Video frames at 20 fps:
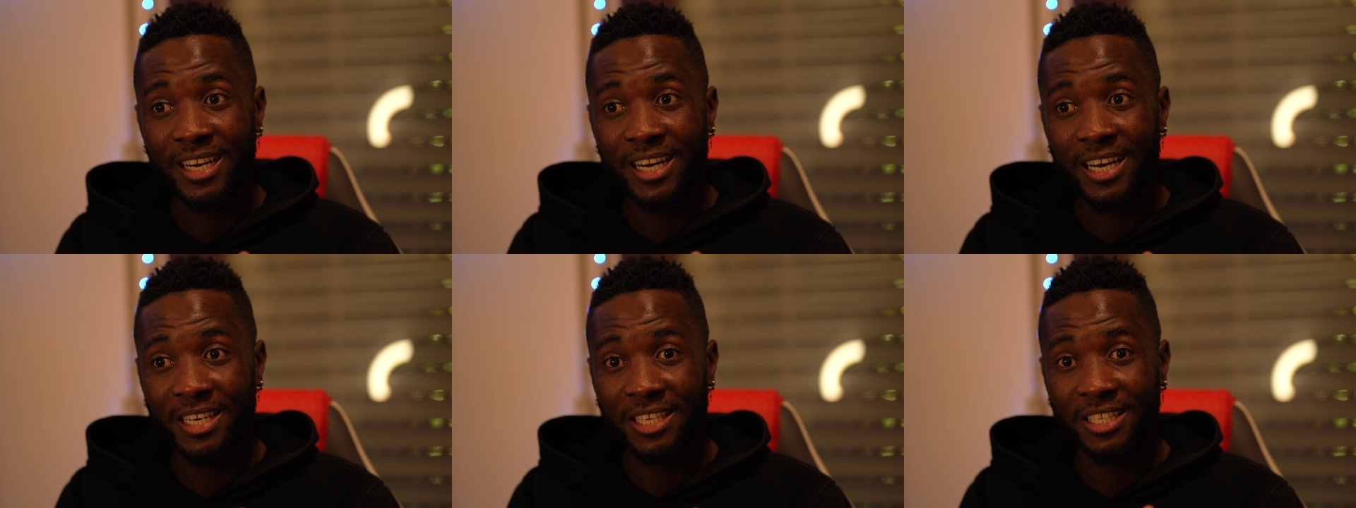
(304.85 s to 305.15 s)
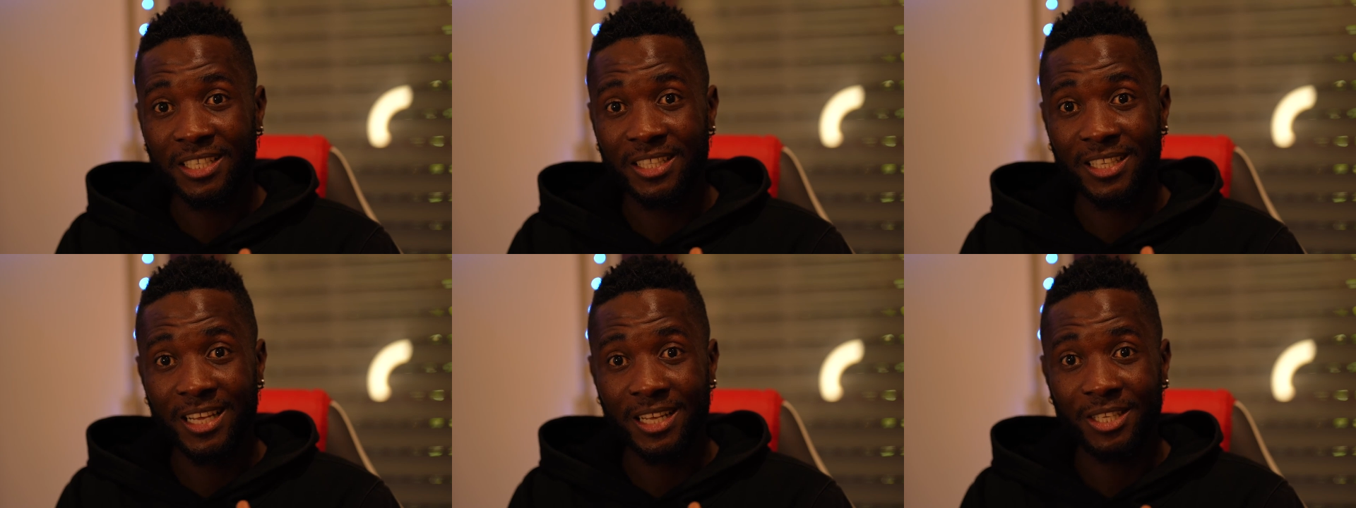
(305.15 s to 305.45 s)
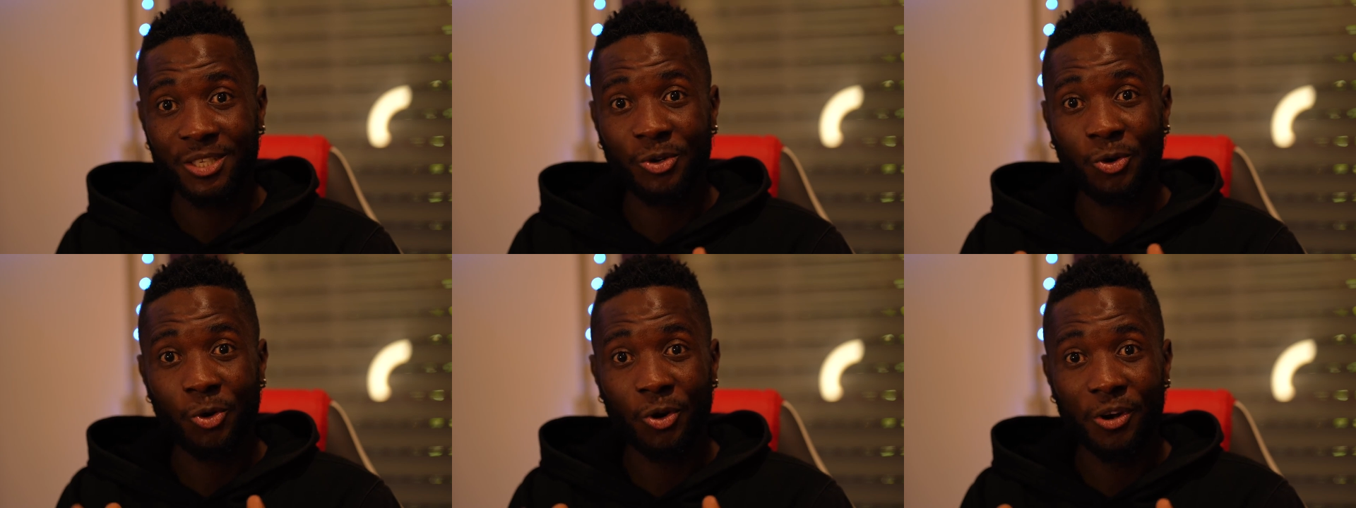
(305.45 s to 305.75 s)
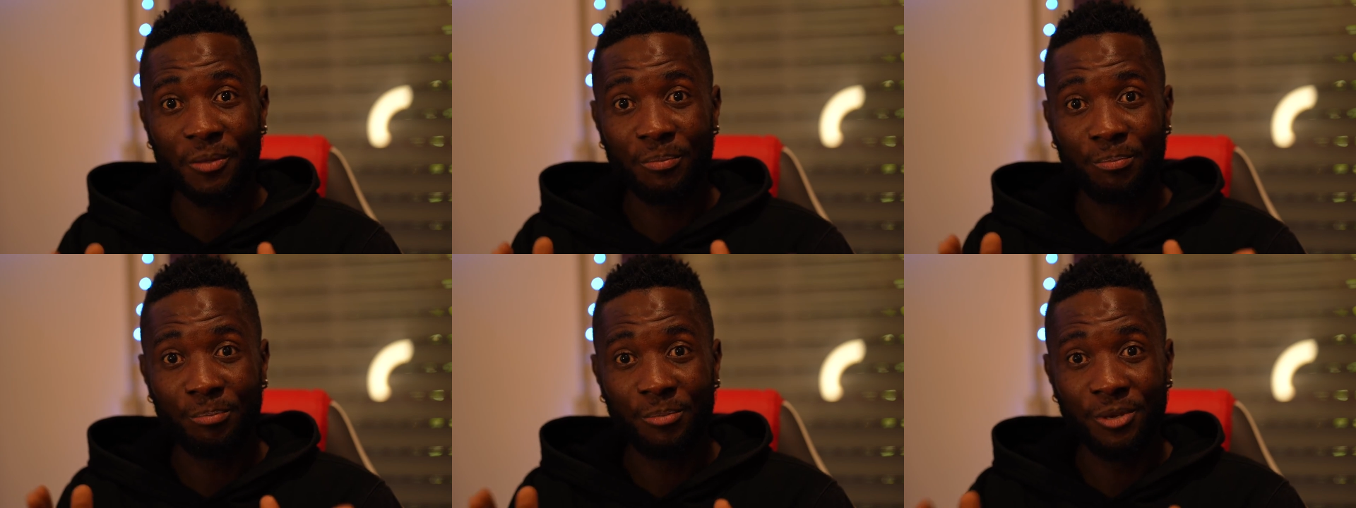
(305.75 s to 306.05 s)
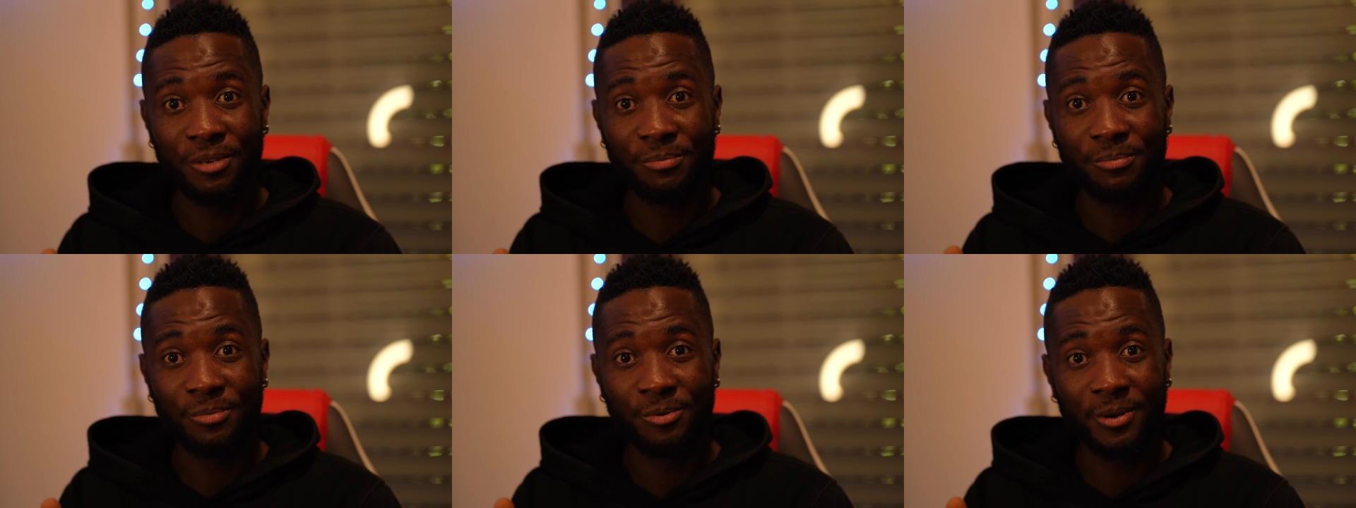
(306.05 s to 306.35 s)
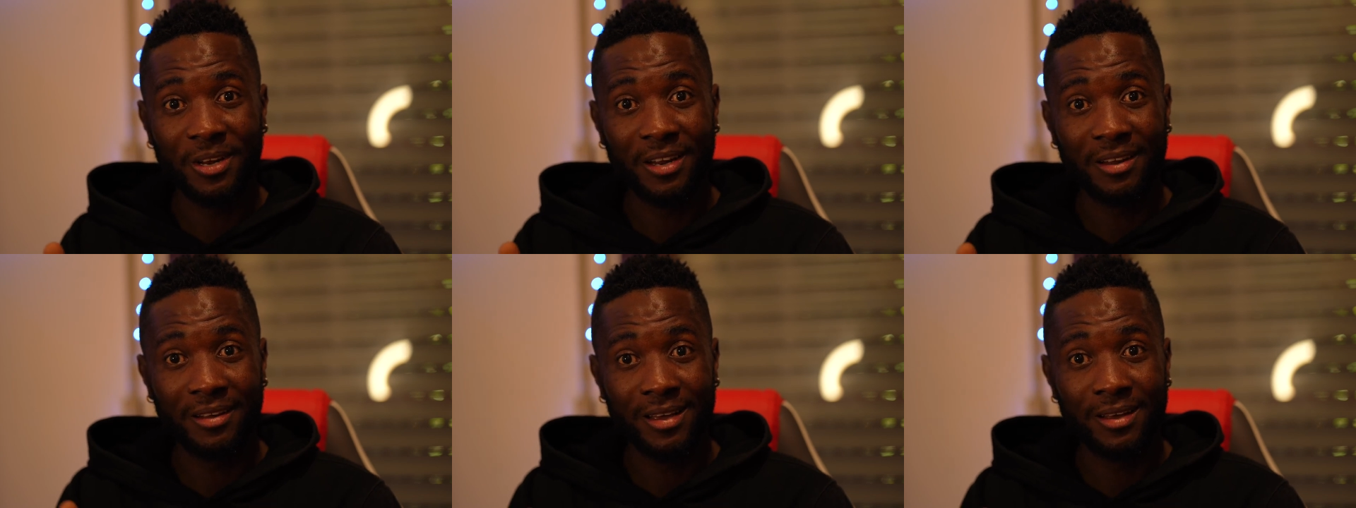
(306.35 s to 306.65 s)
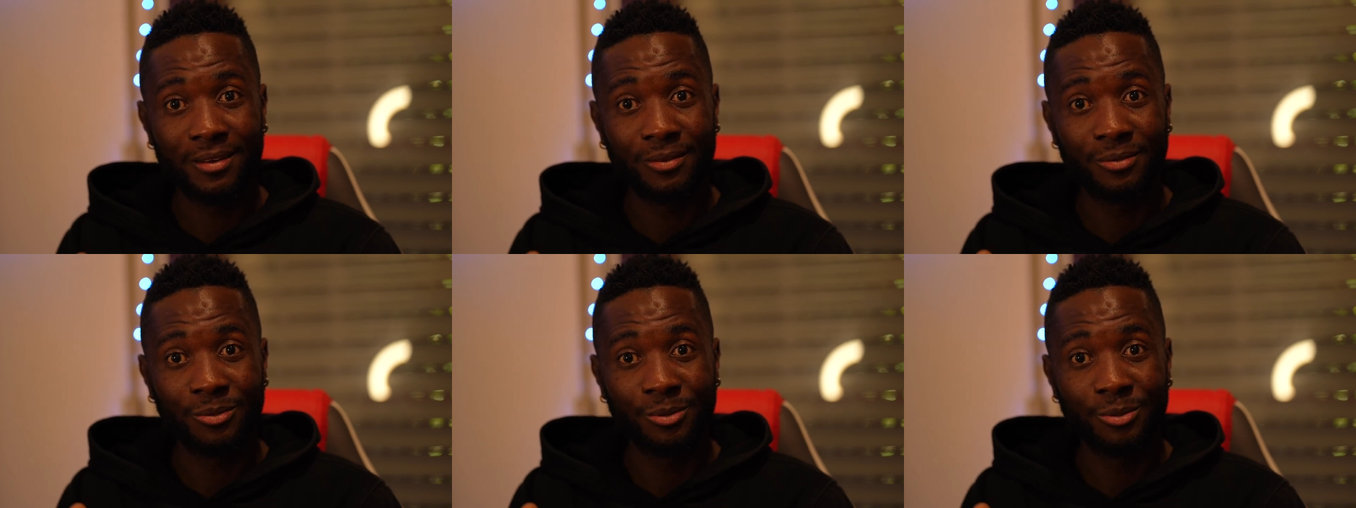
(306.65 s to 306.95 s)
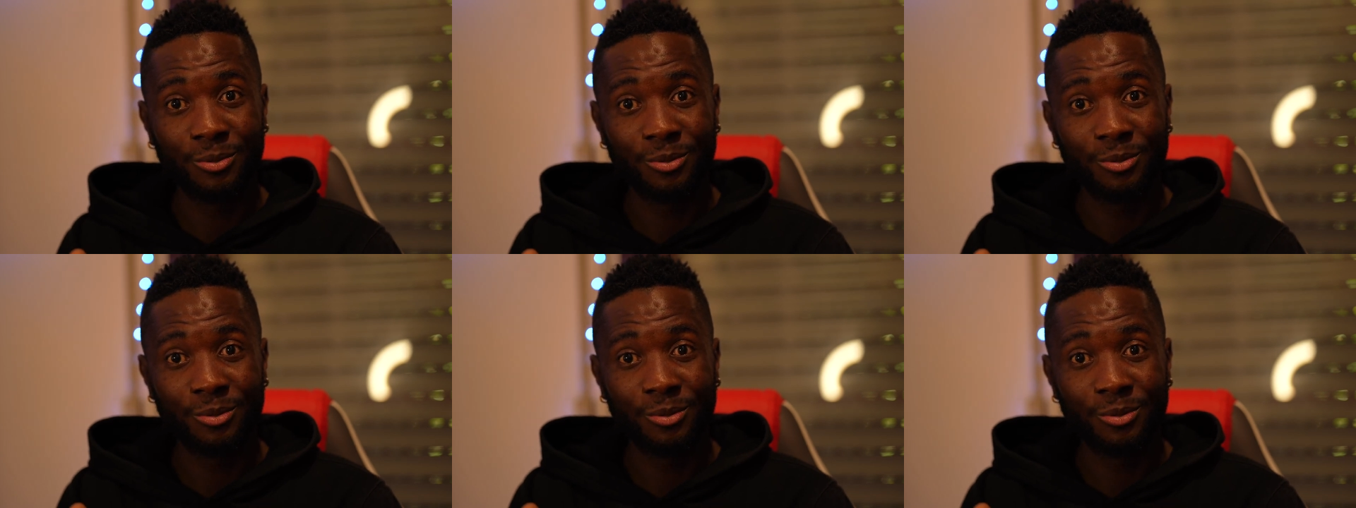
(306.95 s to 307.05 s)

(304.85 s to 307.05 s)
and they start calling people around